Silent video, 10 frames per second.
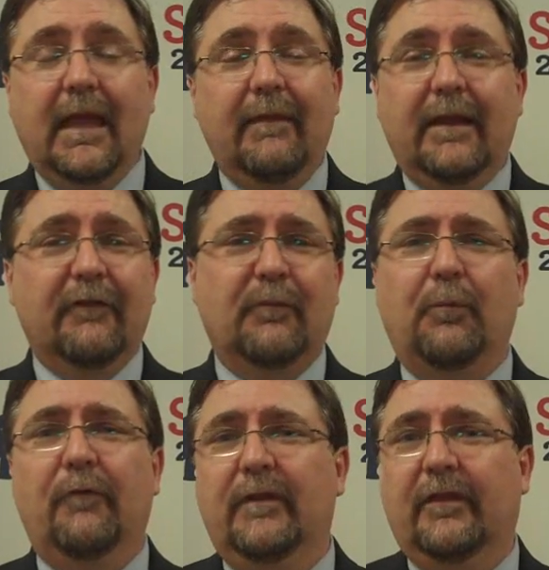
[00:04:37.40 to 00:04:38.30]
And then here's a
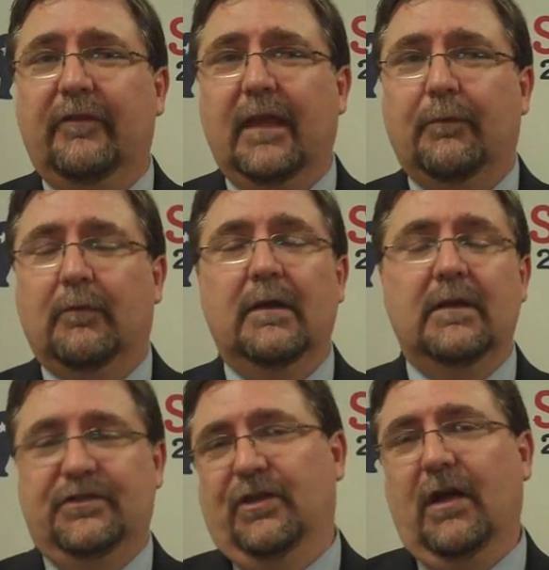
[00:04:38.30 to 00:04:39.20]
perfect example.
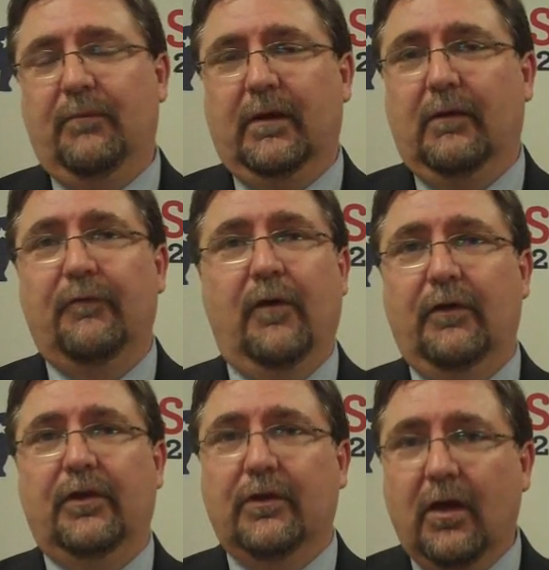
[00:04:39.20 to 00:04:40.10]
John Barrow
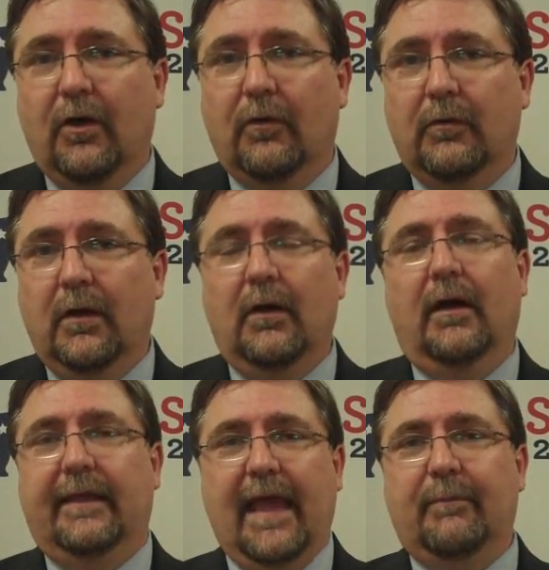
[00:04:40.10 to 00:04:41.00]
voted no
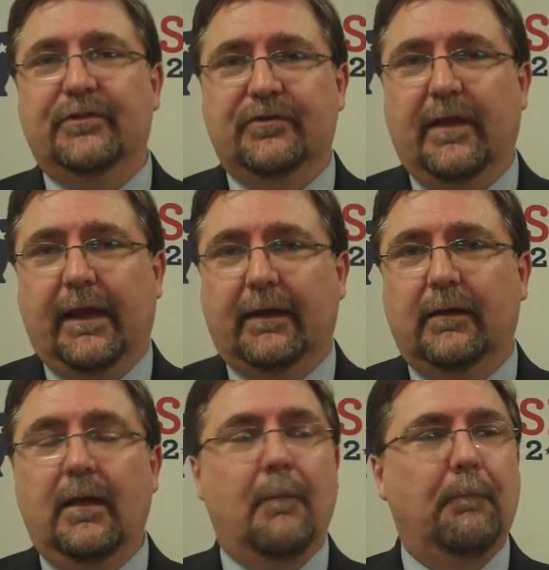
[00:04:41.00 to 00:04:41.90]
on cap and trade.
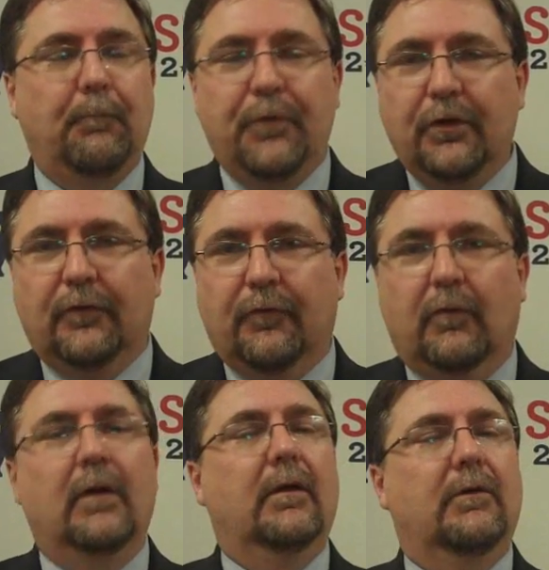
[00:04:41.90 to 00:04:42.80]
Beautiful.
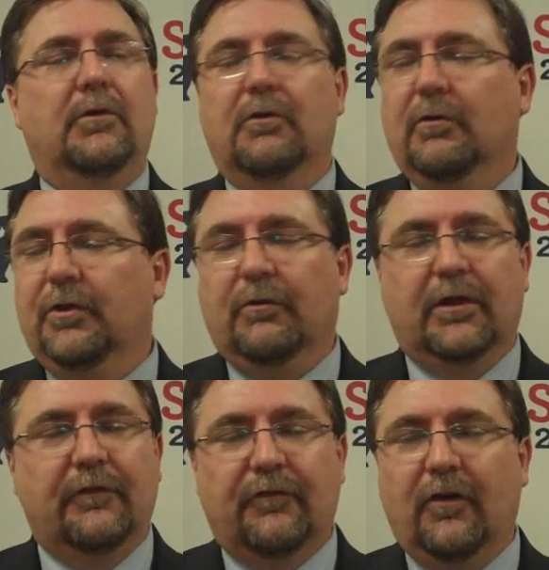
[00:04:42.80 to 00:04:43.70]
you're
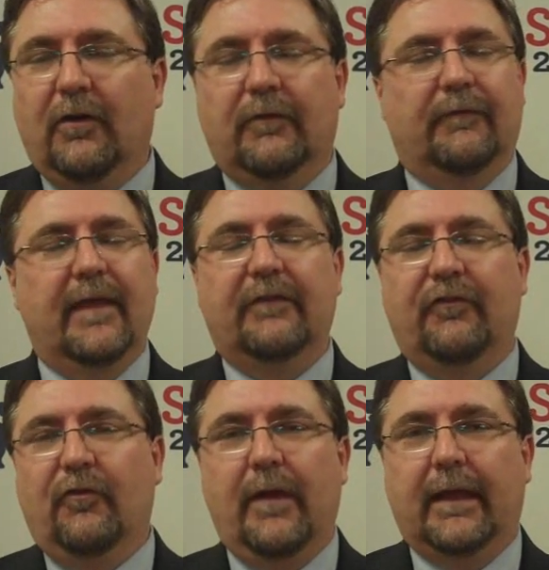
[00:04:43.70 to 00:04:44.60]
conservative.
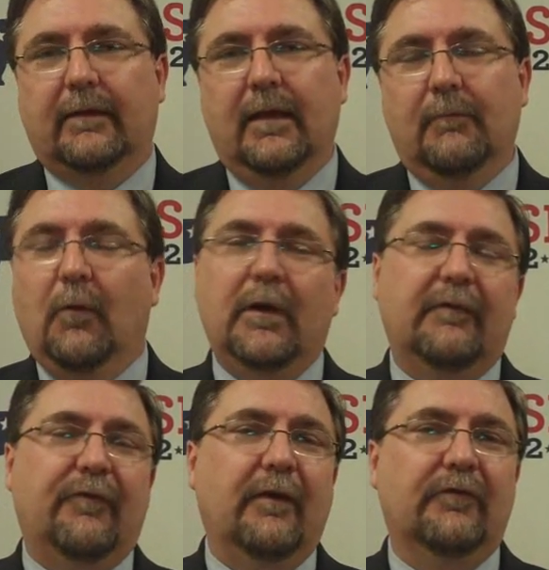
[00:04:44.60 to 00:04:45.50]
That's great. But what
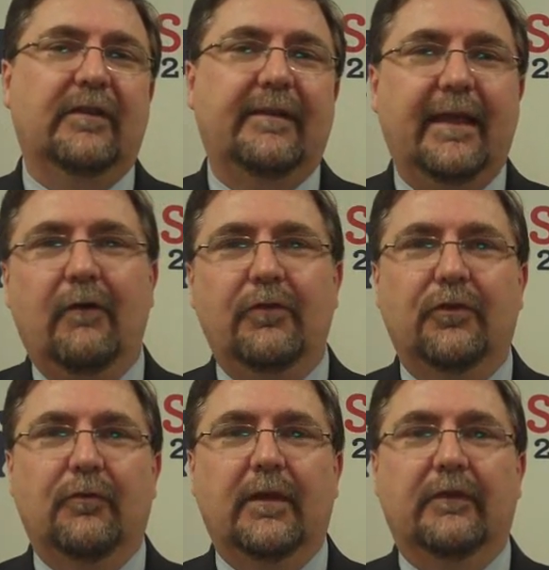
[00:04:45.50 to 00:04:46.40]
he fails to tell
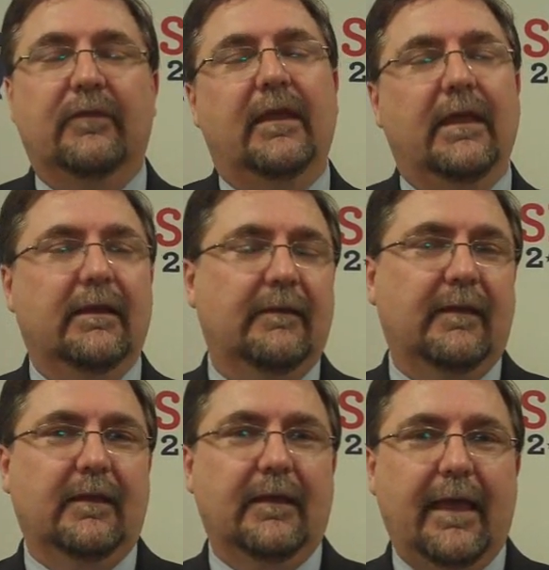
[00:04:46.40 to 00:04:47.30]
you is in
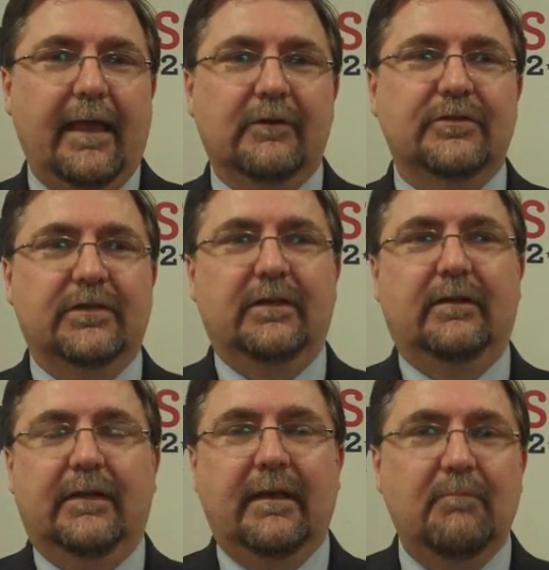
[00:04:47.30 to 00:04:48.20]
the Energy
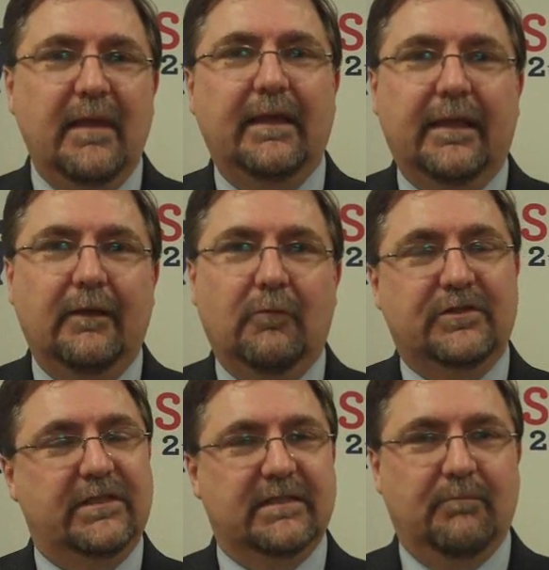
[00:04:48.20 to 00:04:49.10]
Committee,
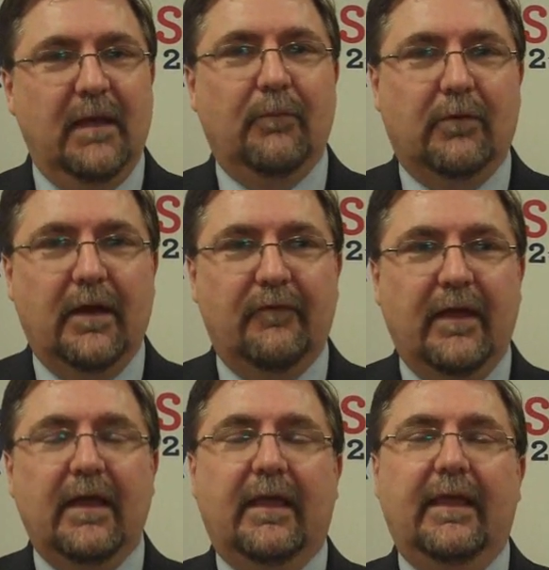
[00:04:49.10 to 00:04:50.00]
which he's a member
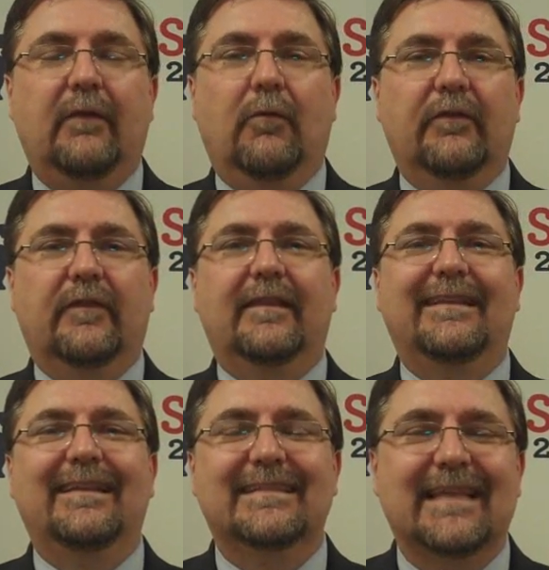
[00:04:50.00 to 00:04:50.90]
of, he was the
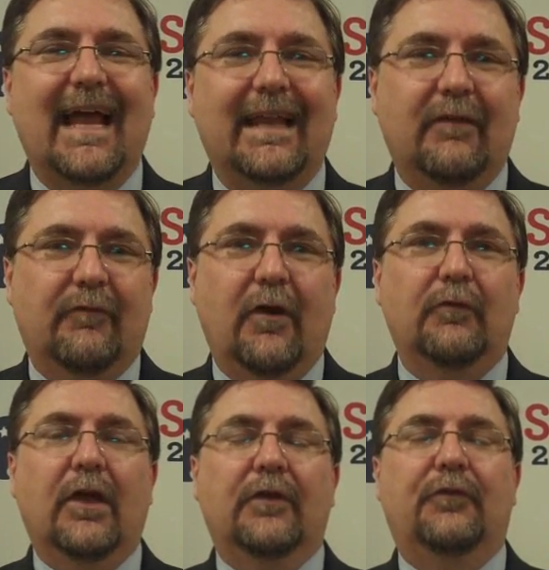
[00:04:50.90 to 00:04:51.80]
deciding
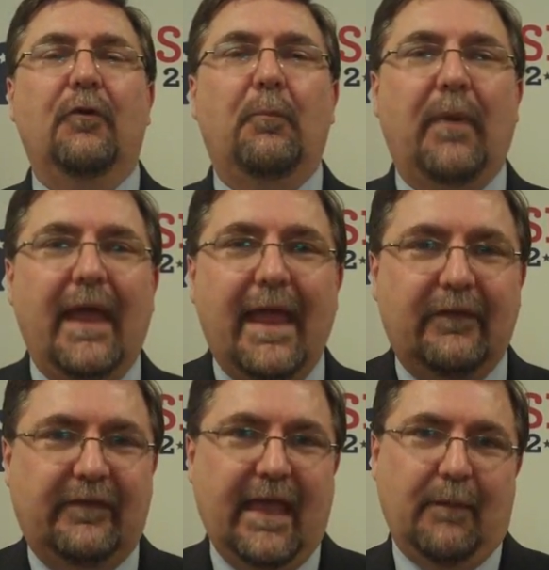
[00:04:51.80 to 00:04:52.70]
vote to
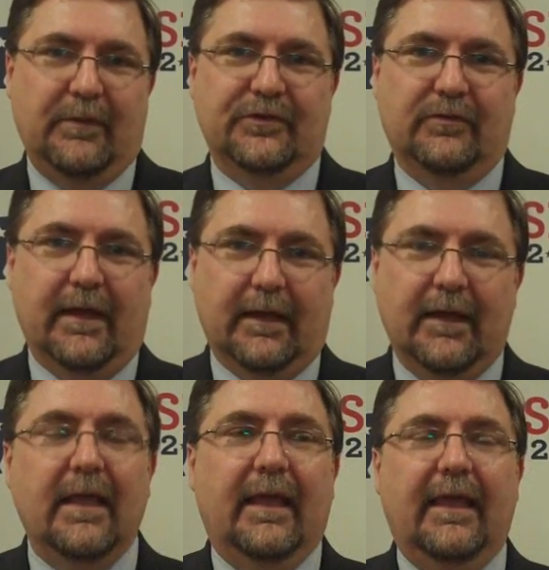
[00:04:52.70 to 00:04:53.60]
pass cap and trade.
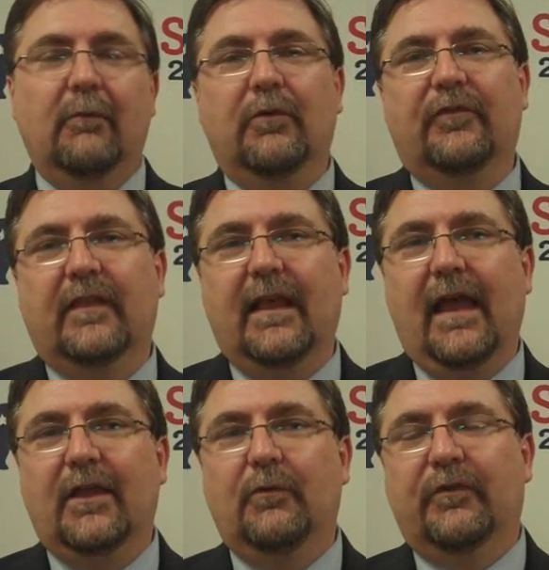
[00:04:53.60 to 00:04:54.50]
He was the
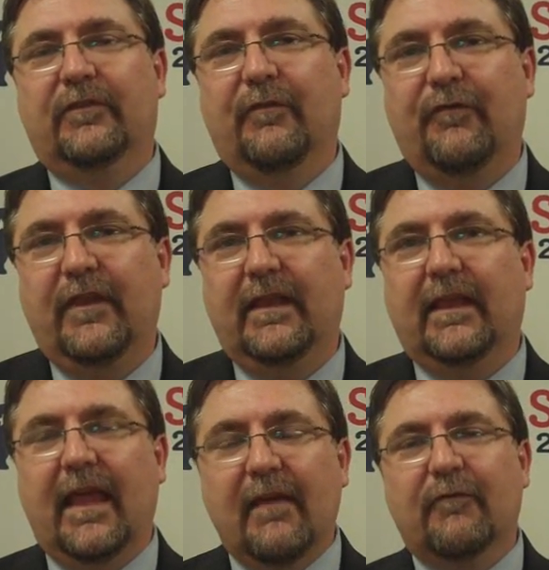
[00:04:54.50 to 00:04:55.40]
guy who was
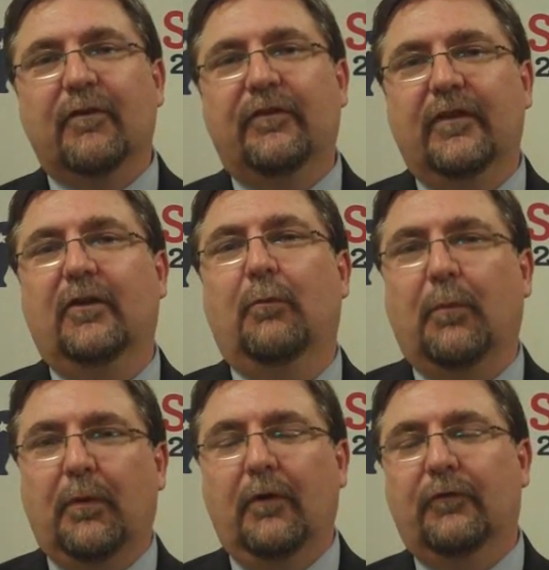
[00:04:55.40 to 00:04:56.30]
defeating every single
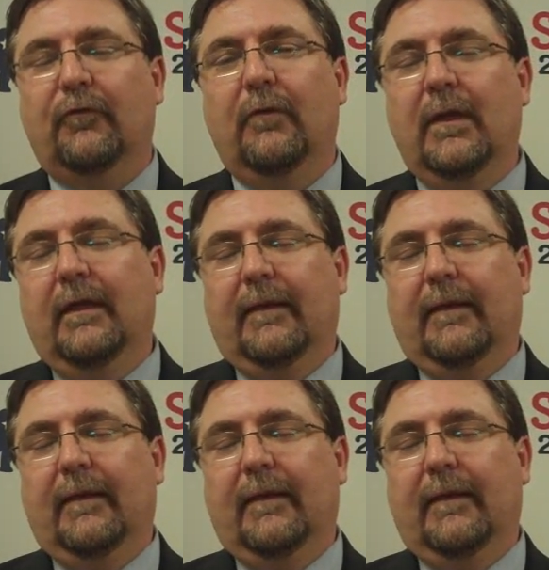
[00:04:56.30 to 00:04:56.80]
proposal